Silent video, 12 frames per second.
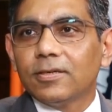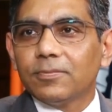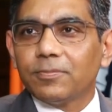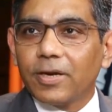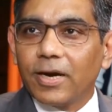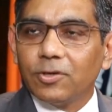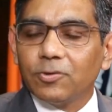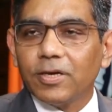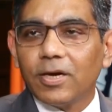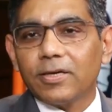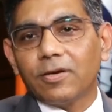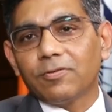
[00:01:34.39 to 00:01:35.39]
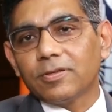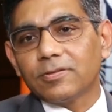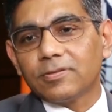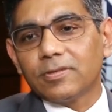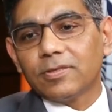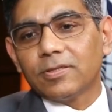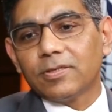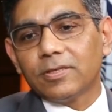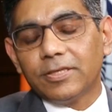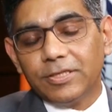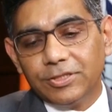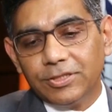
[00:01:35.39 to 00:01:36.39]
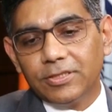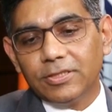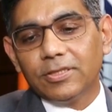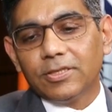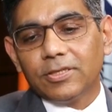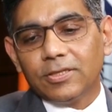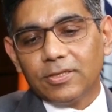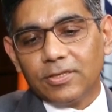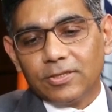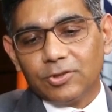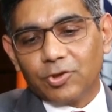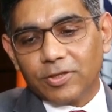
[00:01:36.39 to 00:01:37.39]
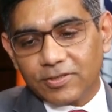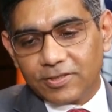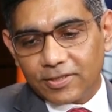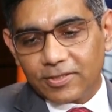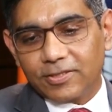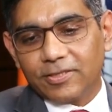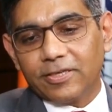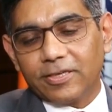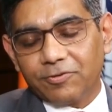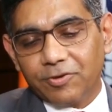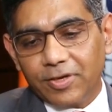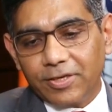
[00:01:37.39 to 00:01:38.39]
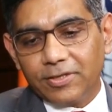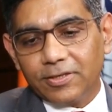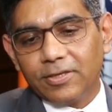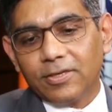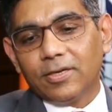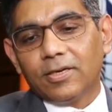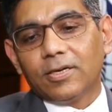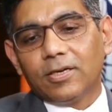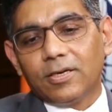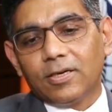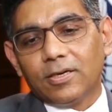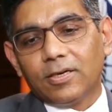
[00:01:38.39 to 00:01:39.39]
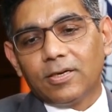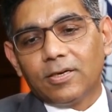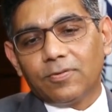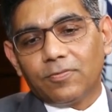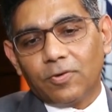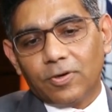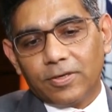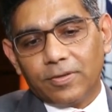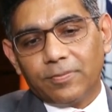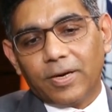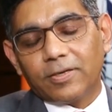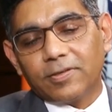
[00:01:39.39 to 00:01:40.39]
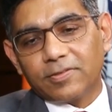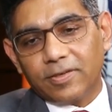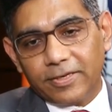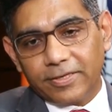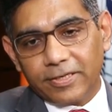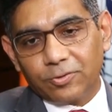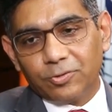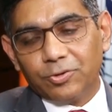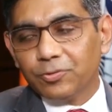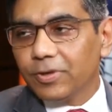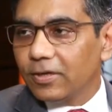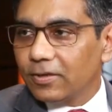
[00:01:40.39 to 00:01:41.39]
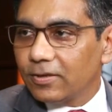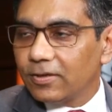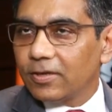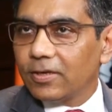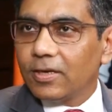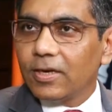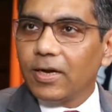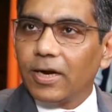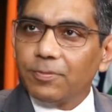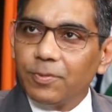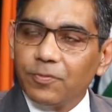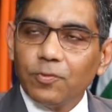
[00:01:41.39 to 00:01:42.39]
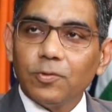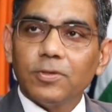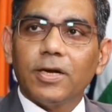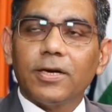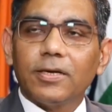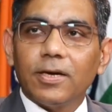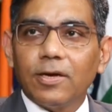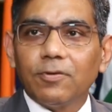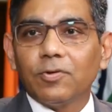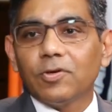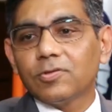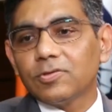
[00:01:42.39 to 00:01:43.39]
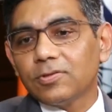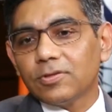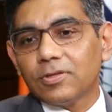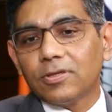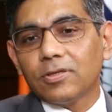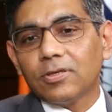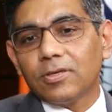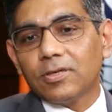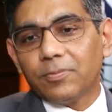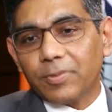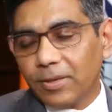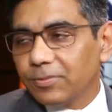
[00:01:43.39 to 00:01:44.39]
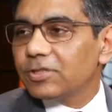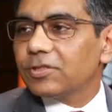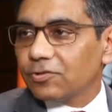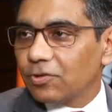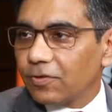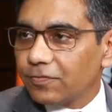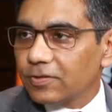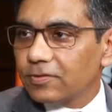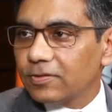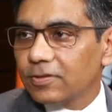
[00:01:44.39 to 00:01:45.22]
Prior to that, I was DG, Joint Secretary equivalent for matters relating to UN. And before that, I was in Prime Minister's office.